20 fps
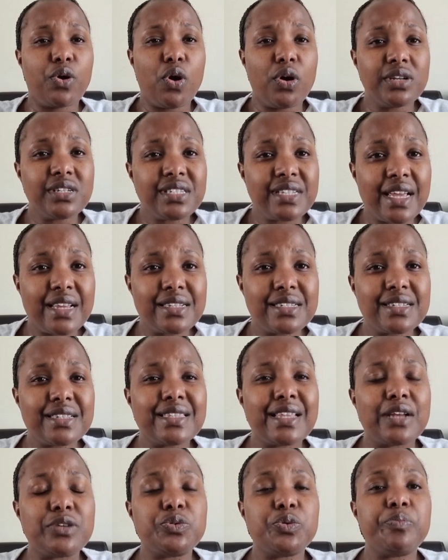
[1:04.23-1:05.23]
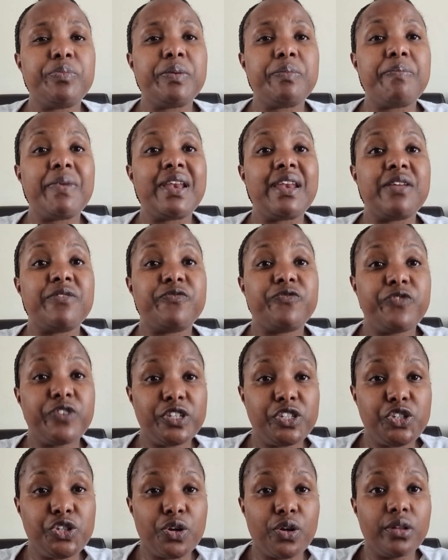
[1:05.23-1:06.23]
content that will be
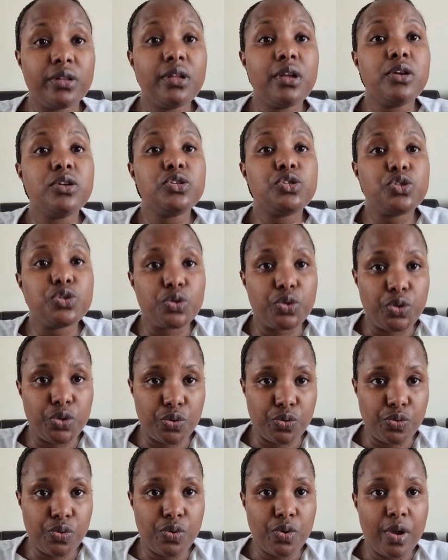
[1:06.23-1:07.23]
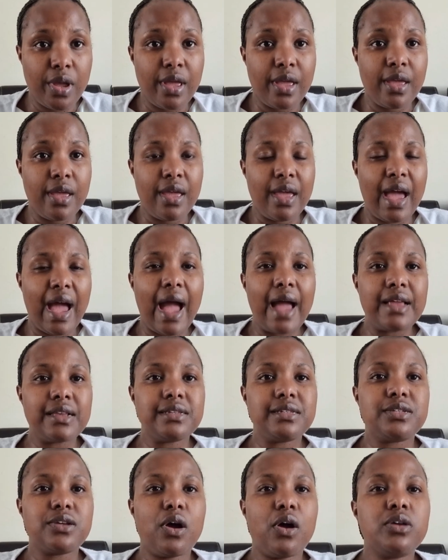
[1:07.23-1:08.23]
beneficial to you.
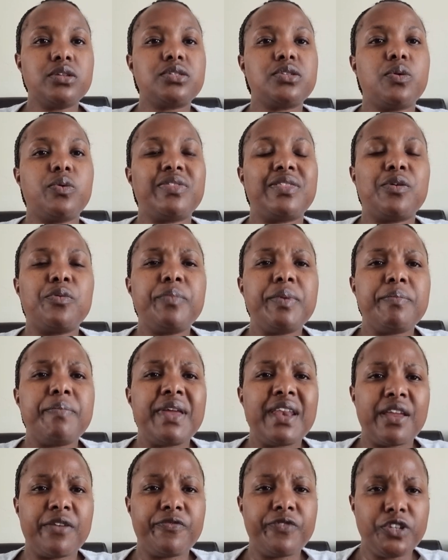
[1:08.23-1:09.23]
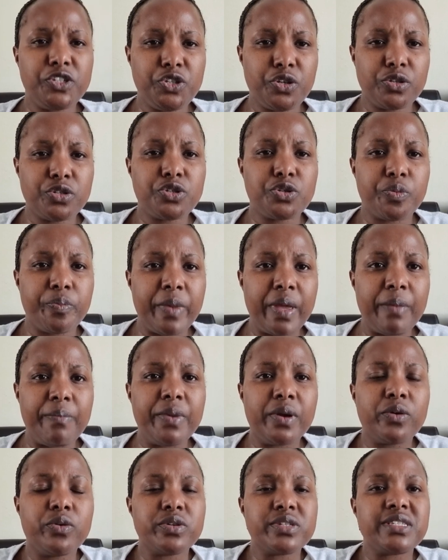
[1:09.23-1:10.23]
And also, they'll be beneficial to me
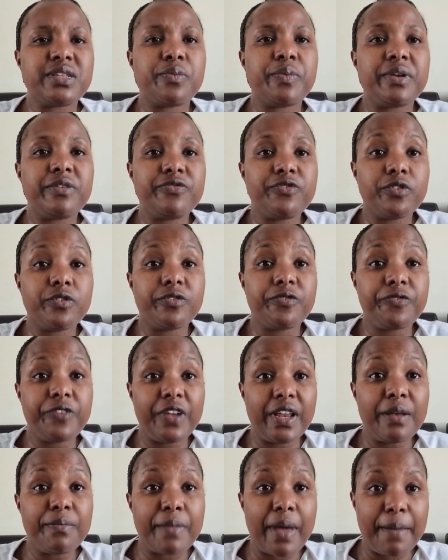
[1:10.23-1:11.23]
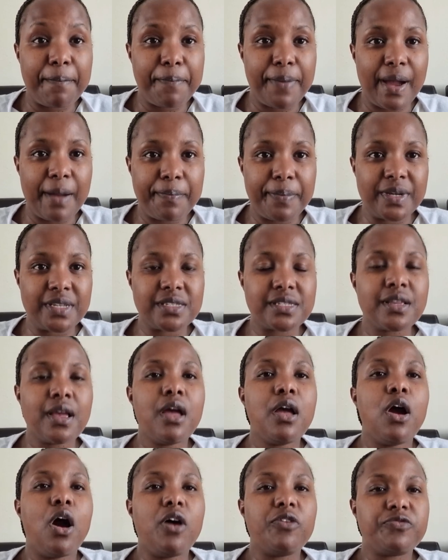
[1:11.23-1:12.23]
because they will fulfill my purpose
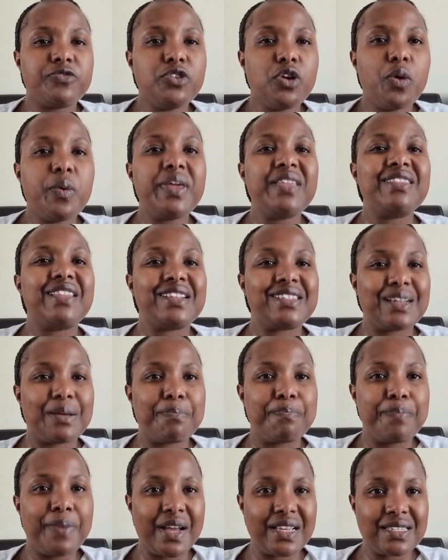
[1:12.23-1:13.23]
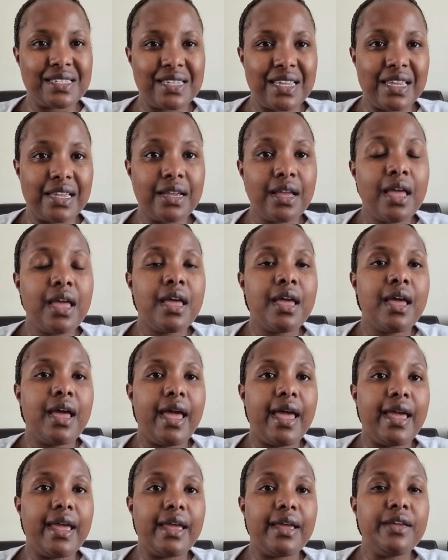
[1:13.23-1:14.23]
of knowing that I'm passing
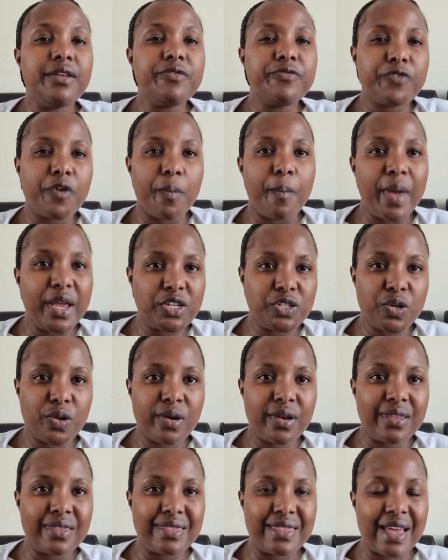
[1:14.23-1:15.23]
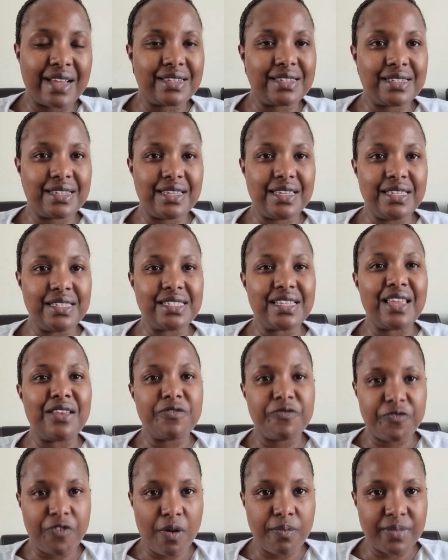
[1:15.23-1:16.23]
information that is
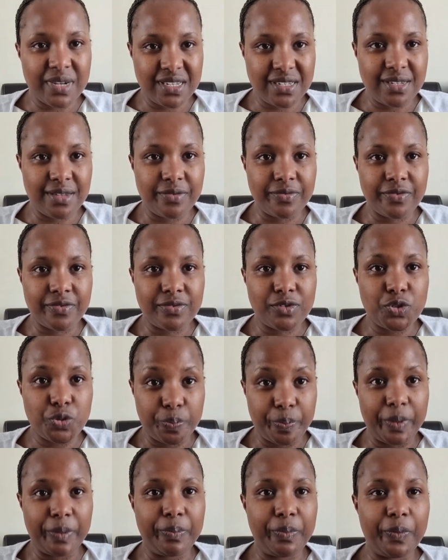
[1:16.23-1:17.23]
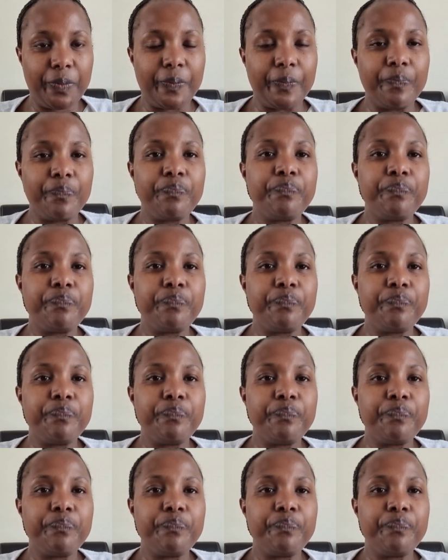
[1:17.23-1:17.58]
informative to people.